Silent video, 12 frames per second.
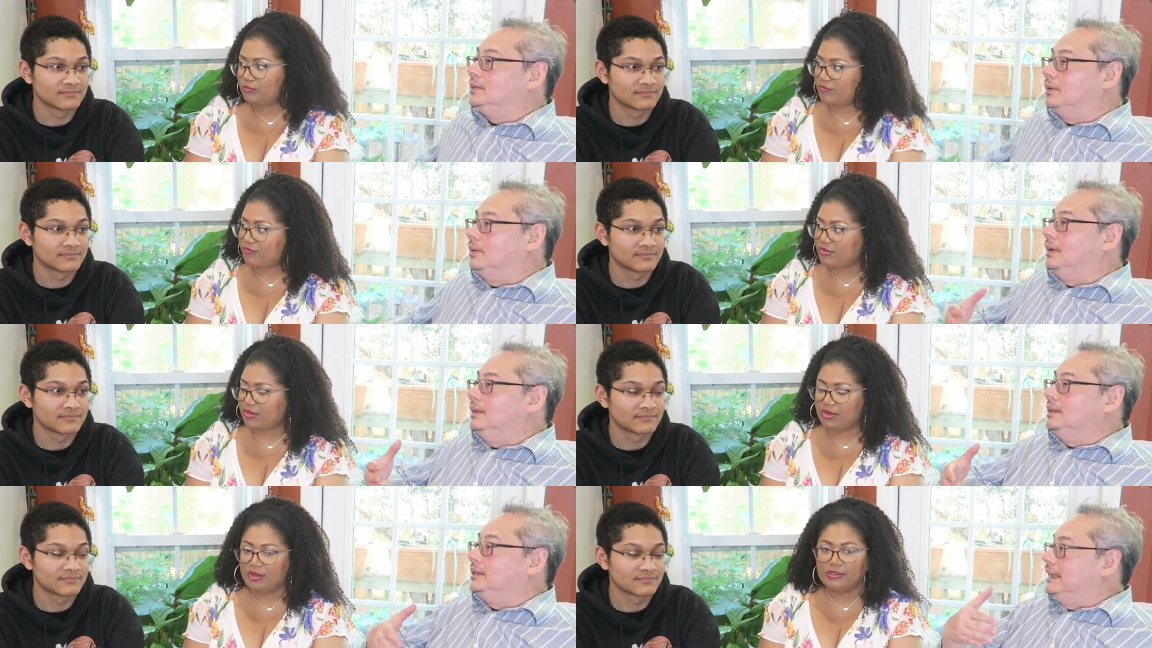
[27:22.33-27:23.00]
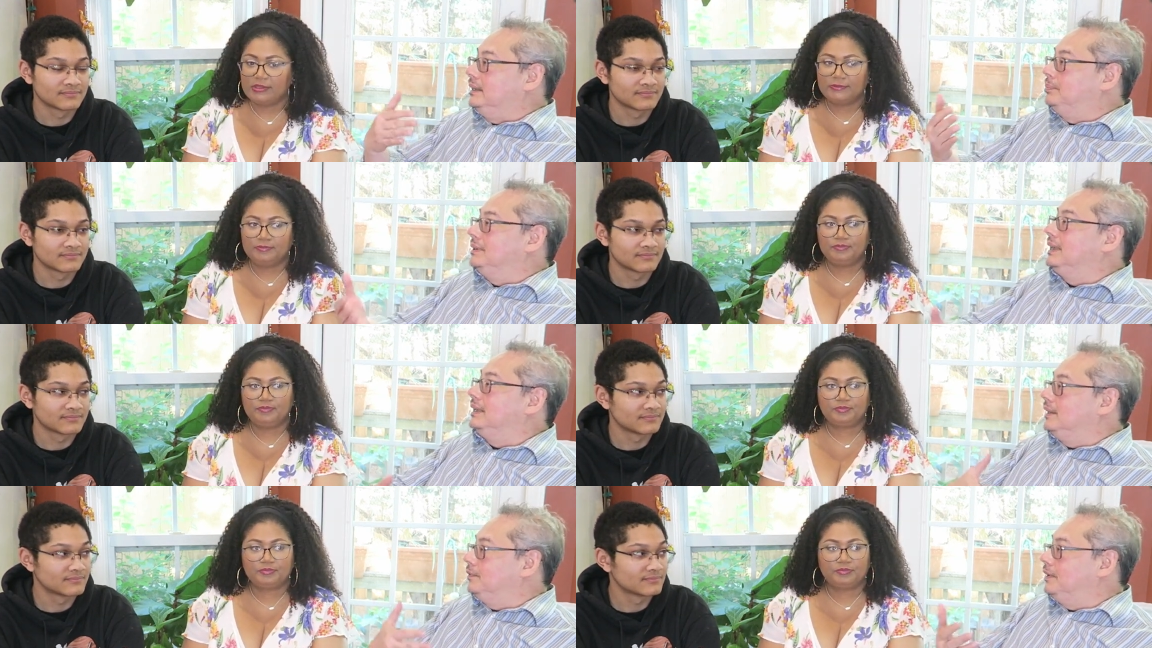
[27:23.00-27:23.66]
Speaker 1: So these
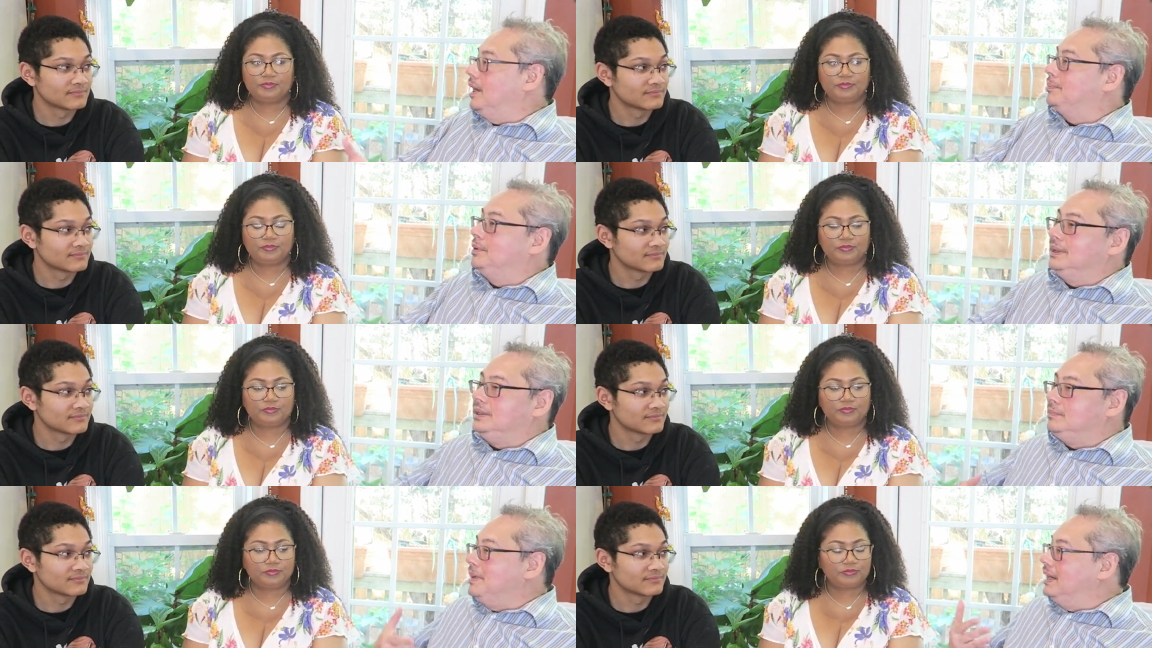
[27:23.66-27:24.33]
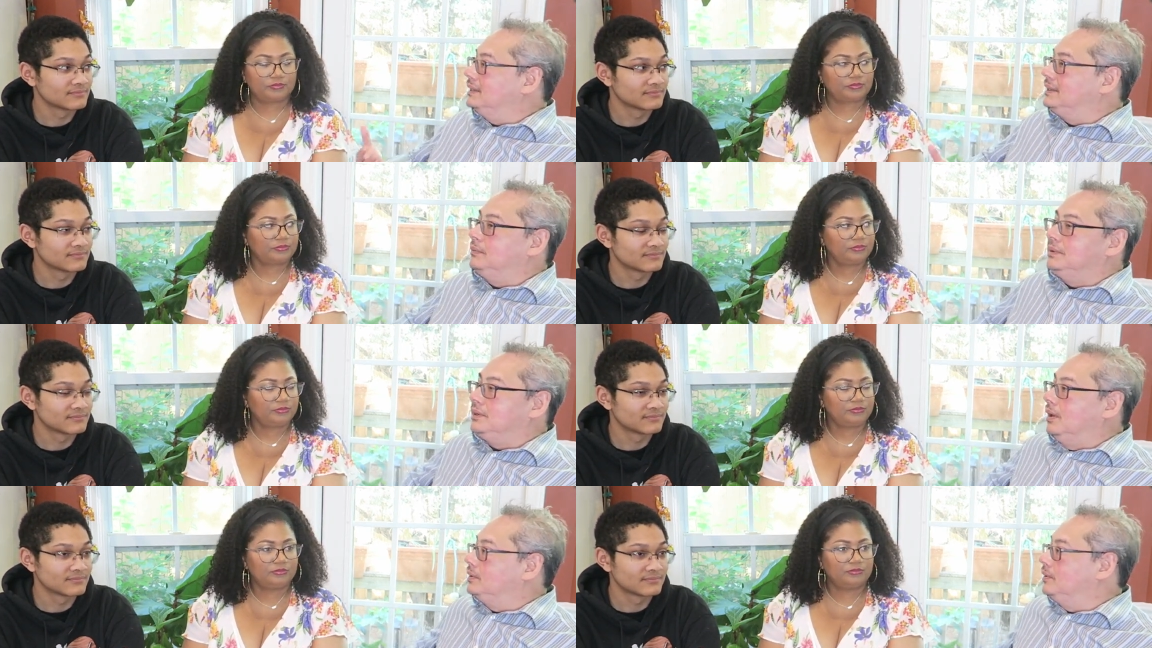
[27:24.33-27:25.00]
present different opportunities. Medicine
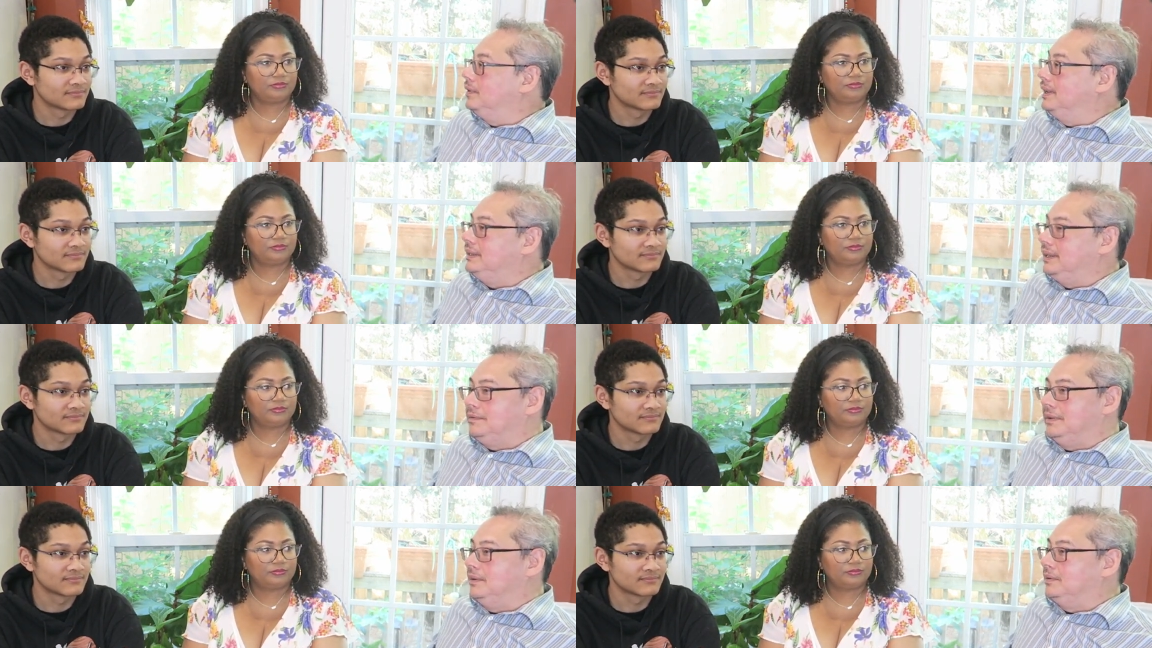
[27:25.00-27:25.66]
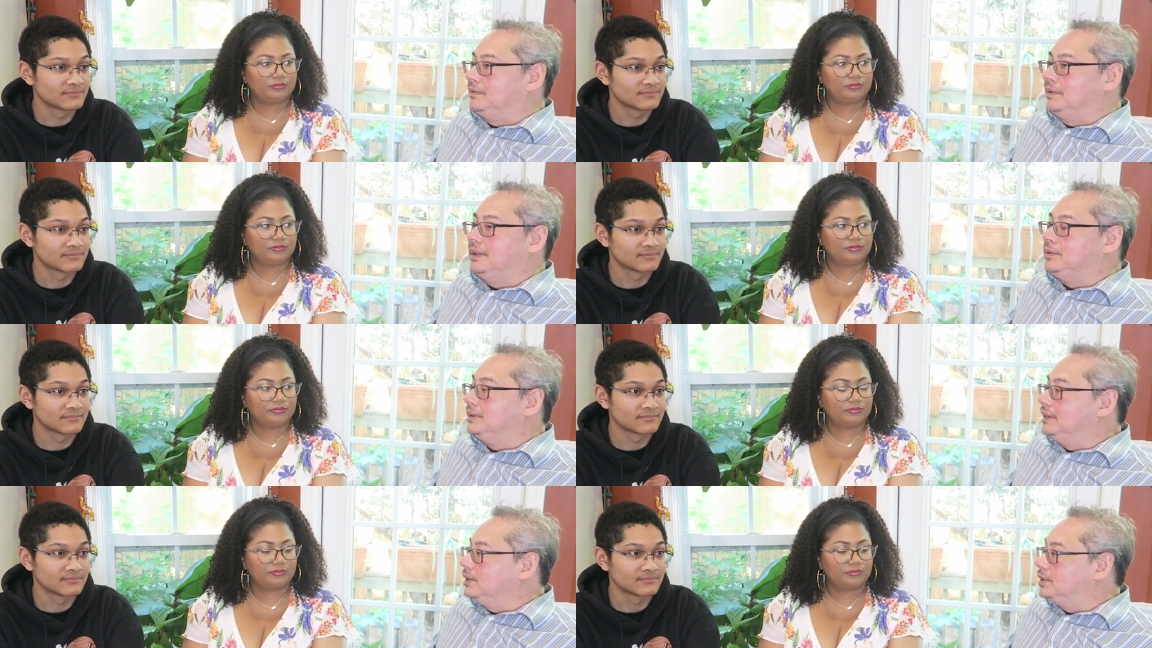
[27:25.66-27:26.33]
was also very different. It was
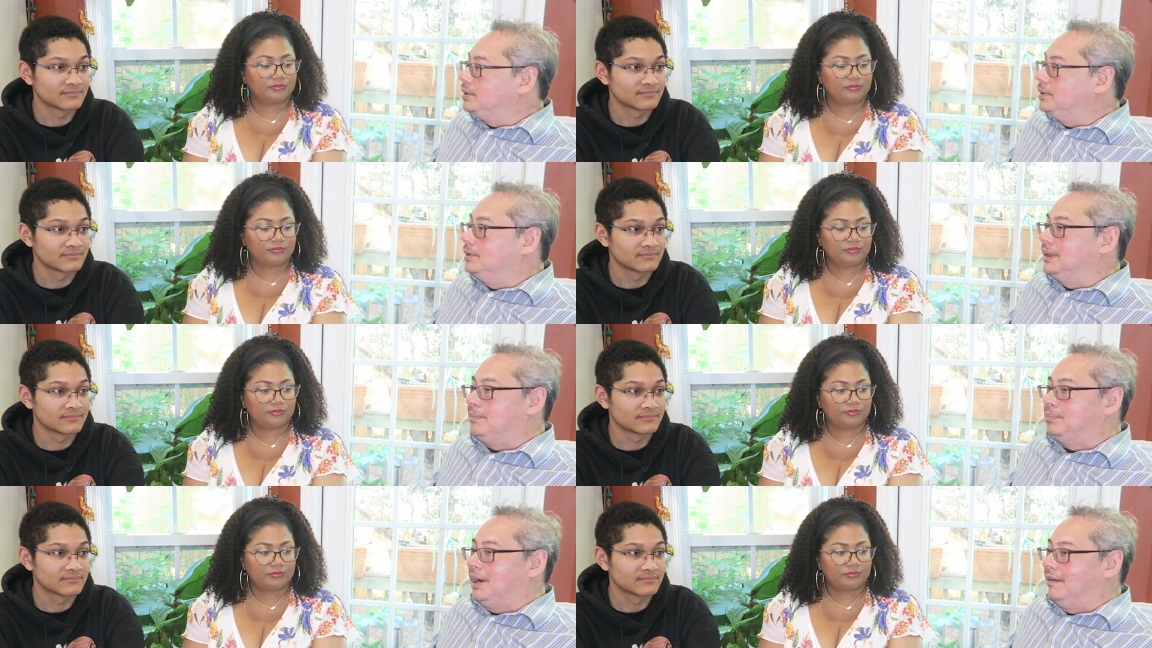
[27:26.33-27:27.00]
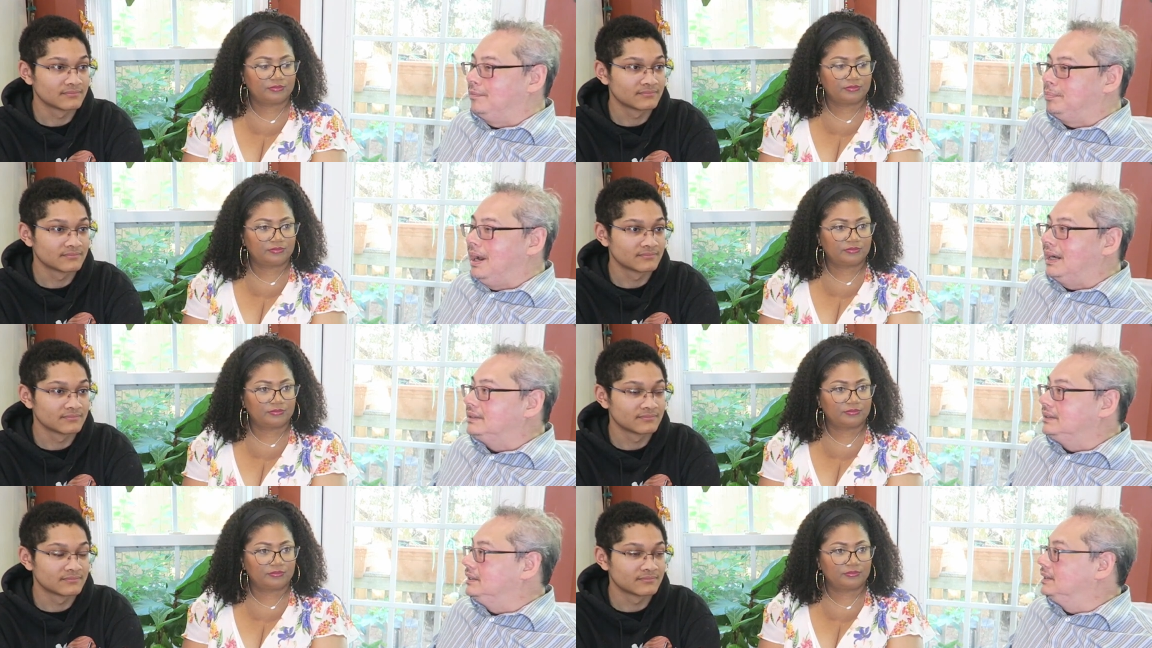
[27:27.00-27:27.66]
very traditional, you had private
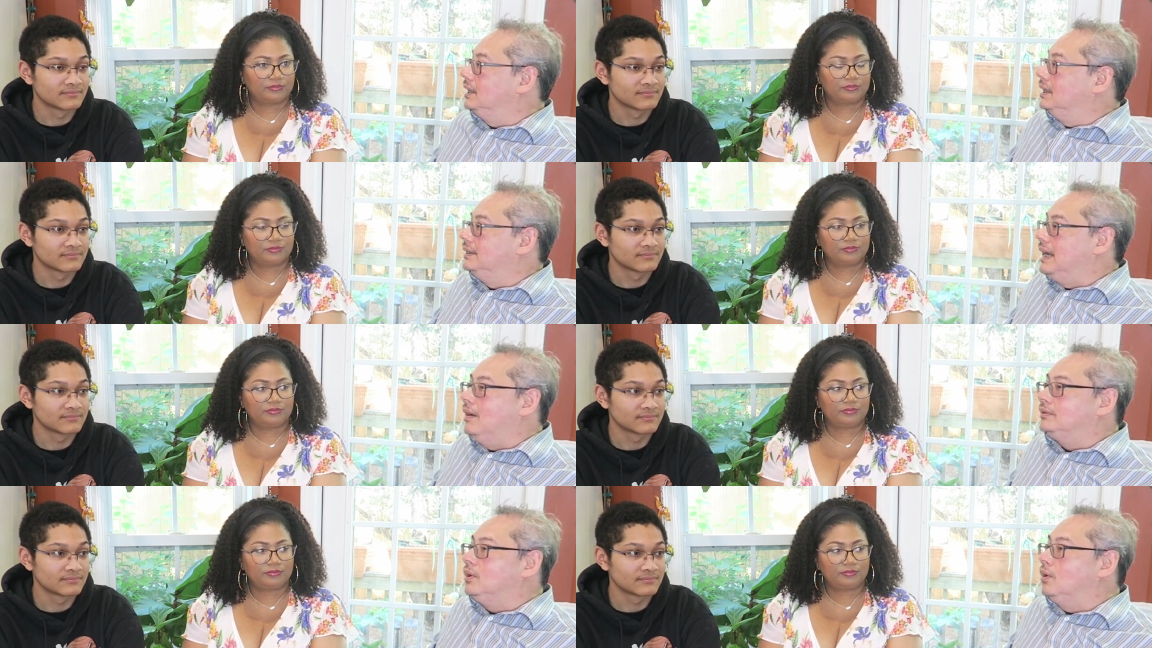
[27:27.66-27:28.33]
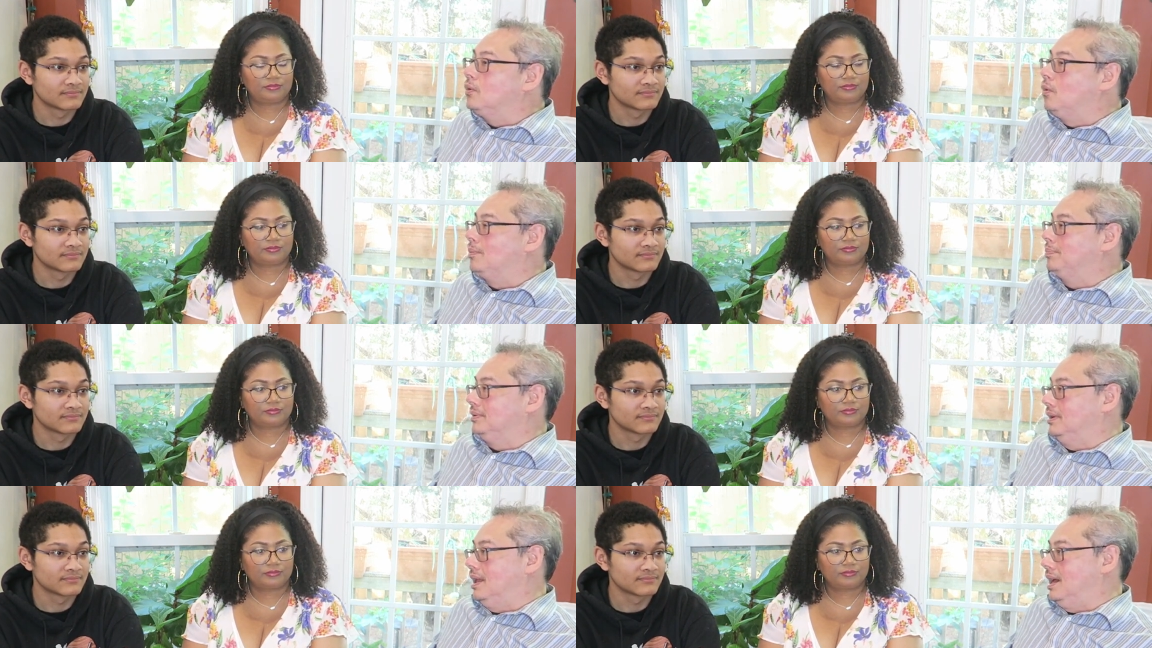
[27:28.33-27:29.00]
practices. Now it's all
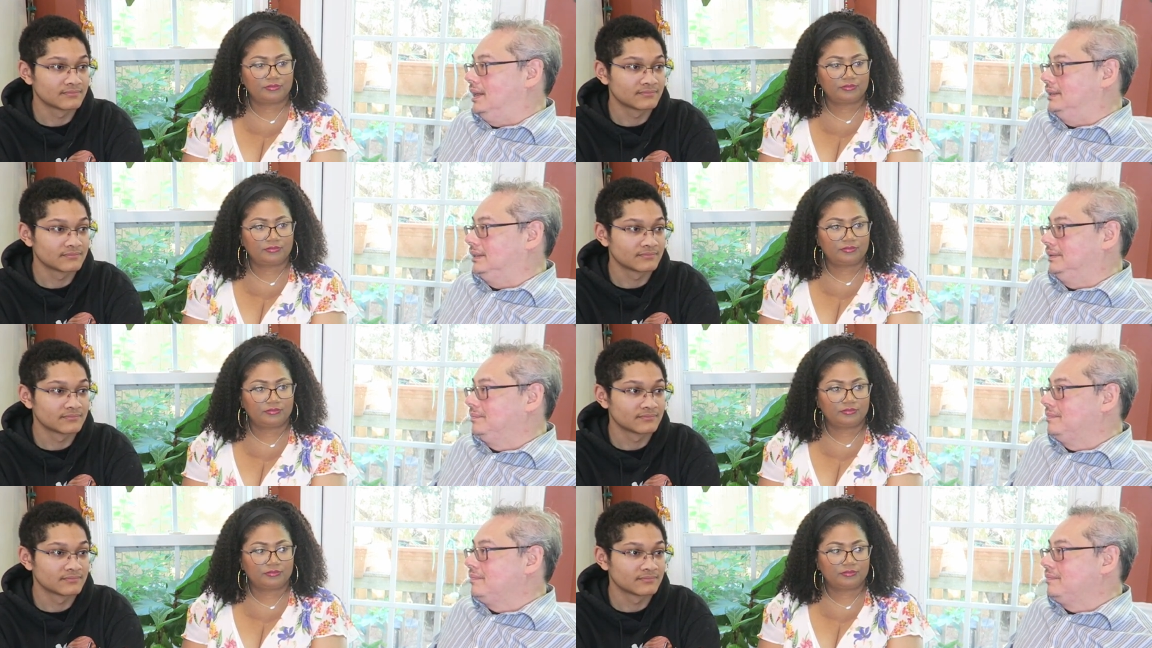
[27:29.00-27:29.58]
corporatized.